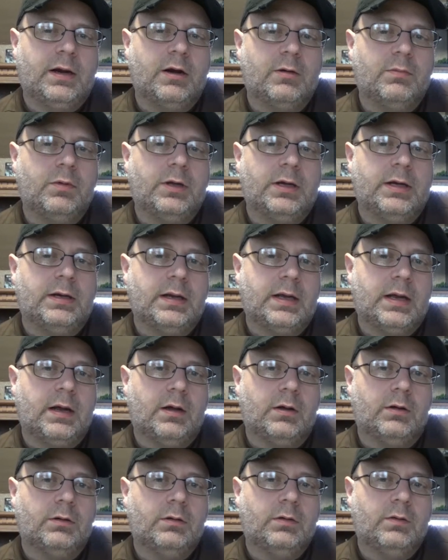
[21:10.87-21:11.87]
airplane
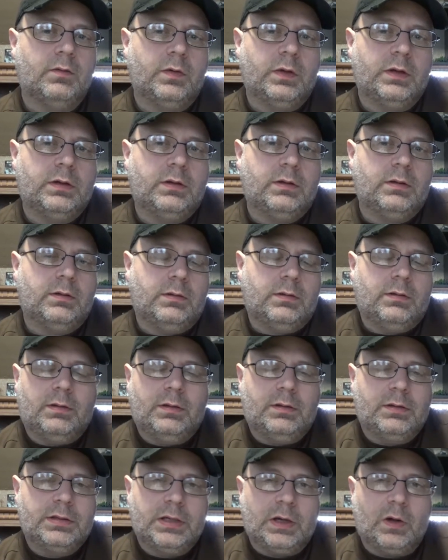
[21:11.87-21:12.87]
down.
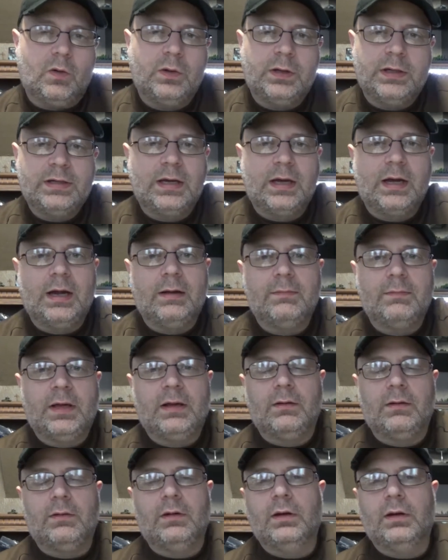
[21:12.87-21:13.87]
It's the only time
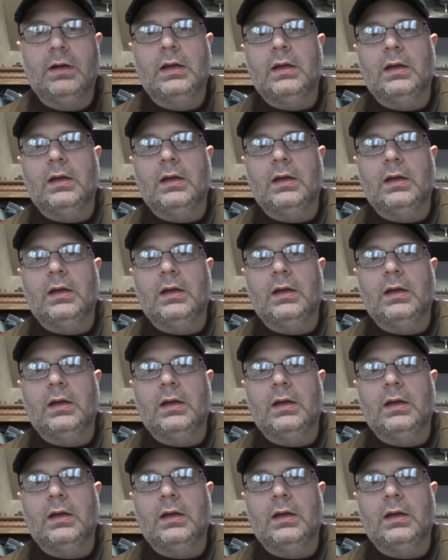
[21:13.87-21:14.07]
that